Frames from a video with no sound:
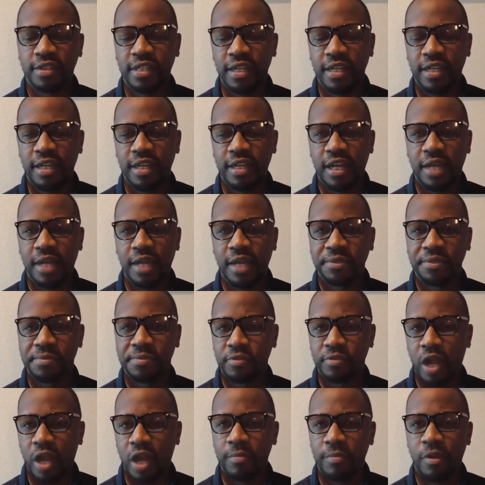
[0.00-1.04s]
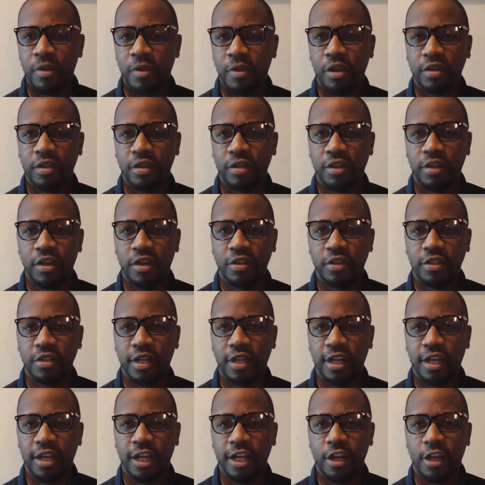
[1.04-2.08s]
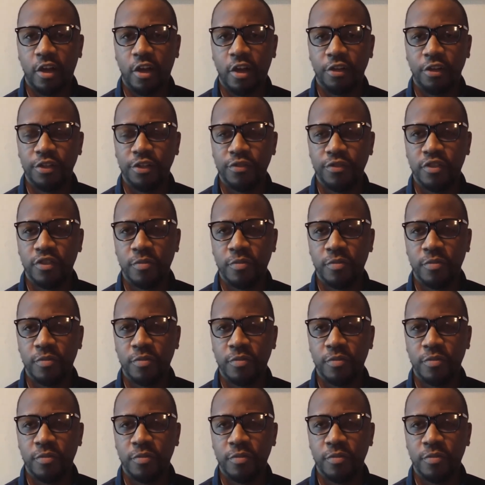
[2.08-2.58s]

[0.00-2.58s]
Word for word: uh, subscriber mark on uh, on YouTube.